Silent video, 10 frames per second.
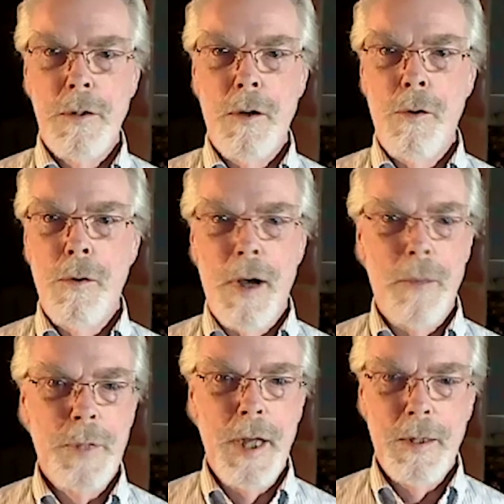no
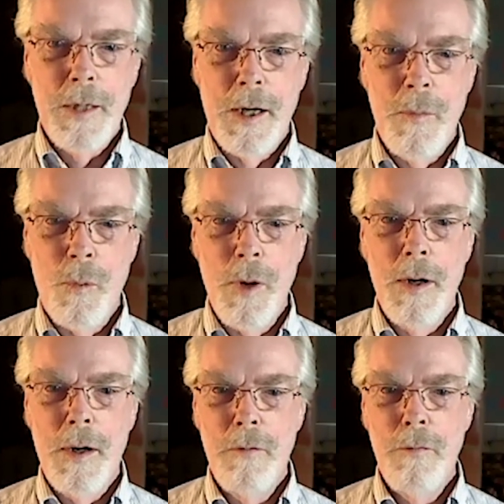update that I'm
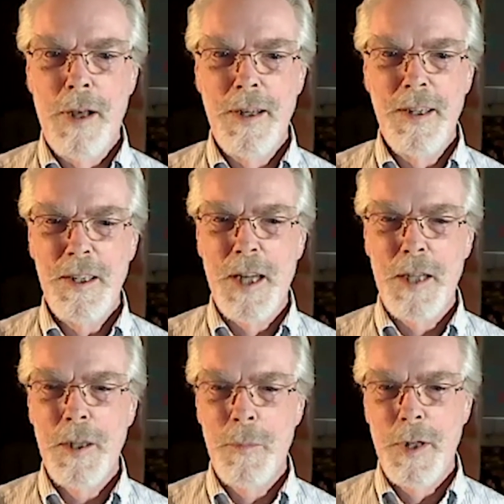aware of. It's not
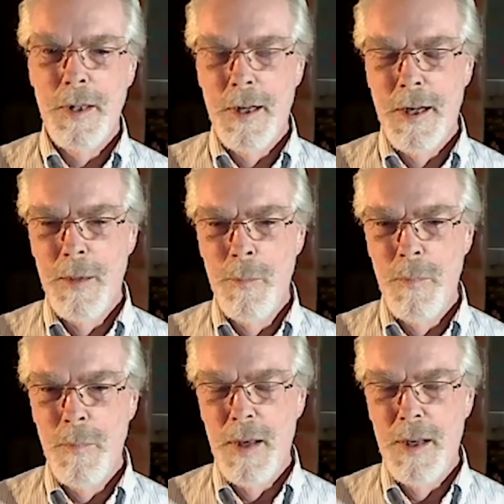something that I
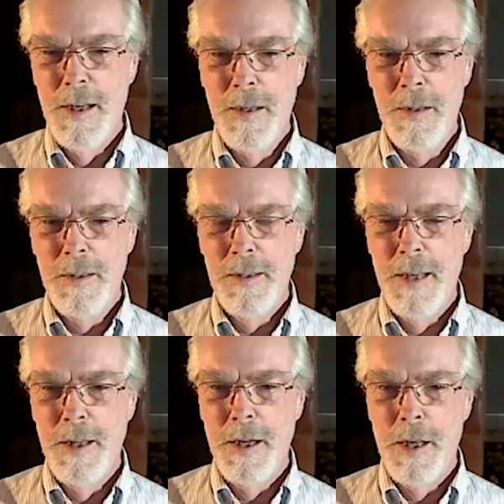
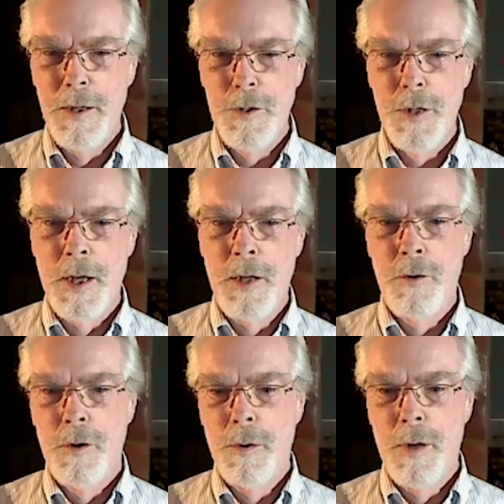designed
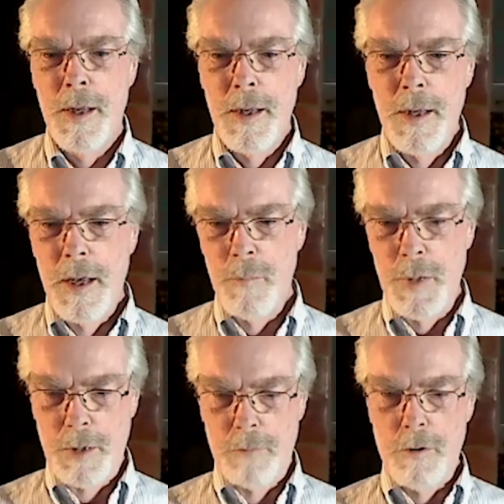or have
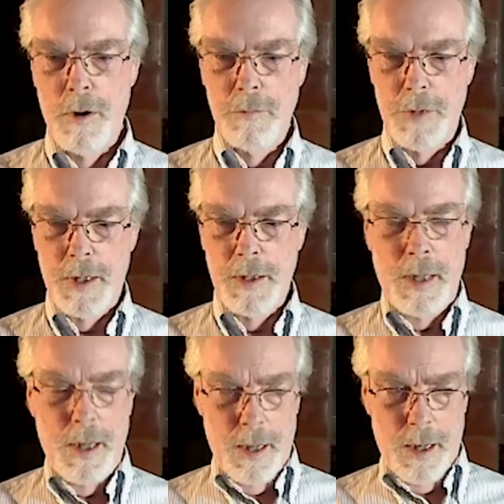been involved in.
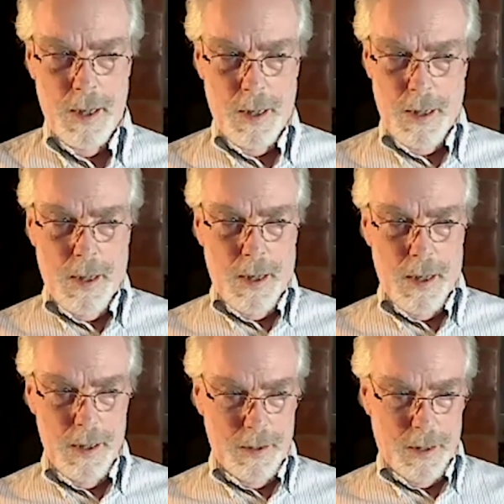
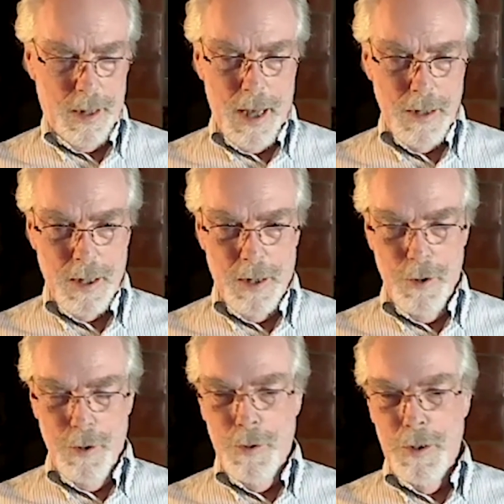And the last I
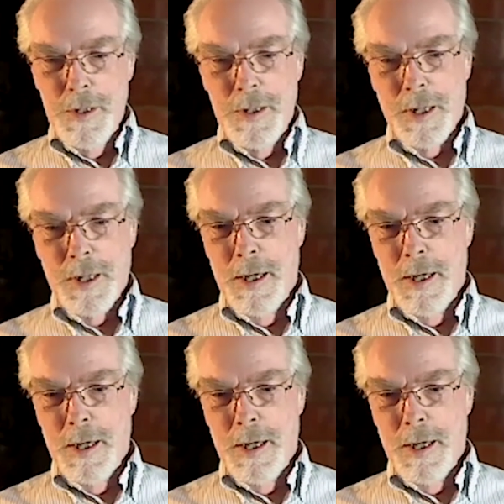knew is the